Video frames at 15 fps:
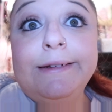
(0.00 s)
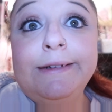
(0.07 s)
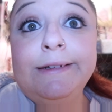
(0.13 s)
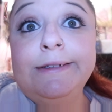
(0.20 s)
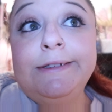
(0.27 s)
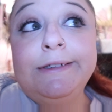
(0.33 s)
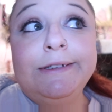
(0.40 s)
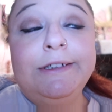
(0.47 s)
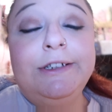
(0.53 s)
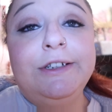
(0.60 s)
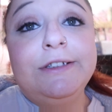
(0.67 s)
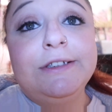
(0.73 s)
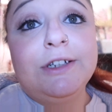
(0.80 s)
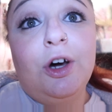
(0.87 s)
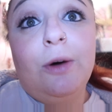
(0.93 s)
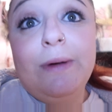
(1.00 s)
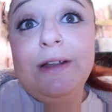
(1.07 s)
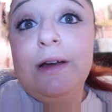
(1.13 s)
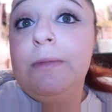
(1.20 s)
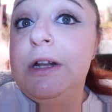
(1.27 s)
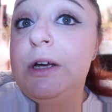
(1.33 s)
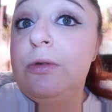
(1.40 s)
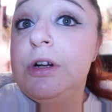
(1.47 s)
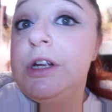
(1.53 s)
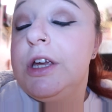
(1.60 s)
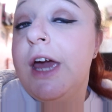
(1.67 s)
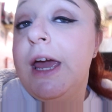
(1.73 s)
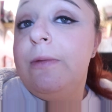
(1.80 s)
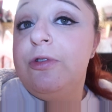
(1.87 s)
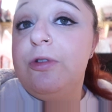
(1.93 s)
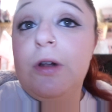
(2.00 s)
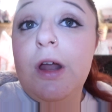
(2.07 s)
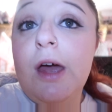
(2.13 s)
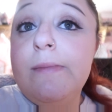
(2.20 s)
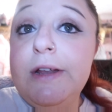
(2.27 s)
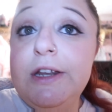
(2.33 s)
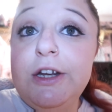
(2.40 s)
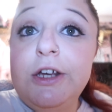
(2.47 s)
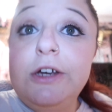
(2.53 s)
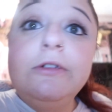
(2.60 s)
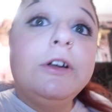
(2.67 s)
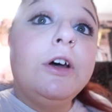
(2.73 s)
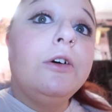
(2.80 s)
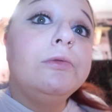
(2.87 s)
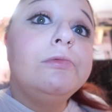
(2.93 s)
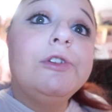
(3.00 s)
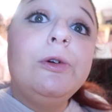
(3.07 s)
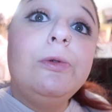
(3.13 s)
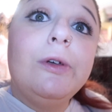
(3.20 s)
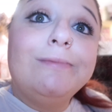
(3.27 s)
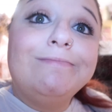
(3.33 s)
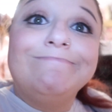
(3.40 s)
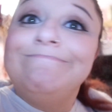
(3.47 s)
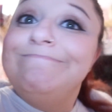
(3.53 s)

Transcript: And just comment down below what games you'd like me to do and I'll do them.